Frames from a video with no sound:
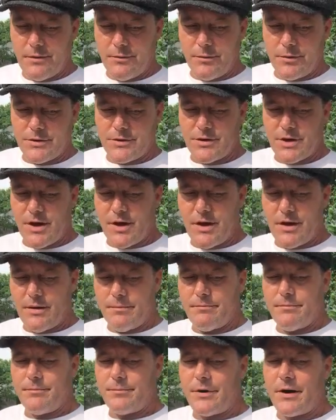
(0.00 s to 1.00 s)
which
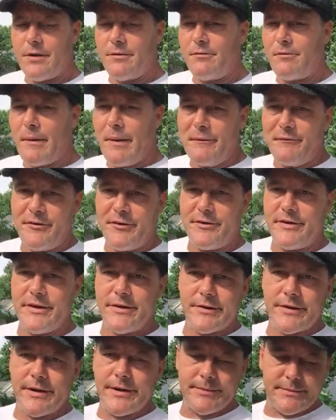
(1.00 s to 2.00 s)
probably about 50
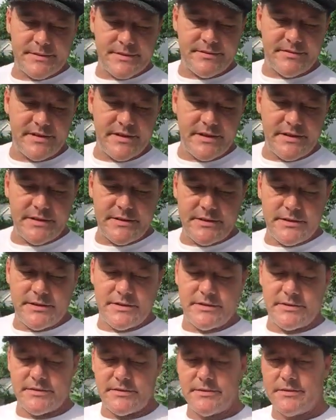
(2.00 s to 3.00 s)
grams of
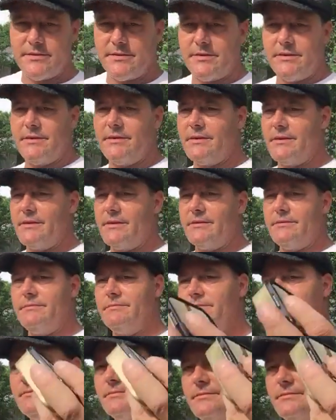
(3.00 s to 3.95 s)
each, and then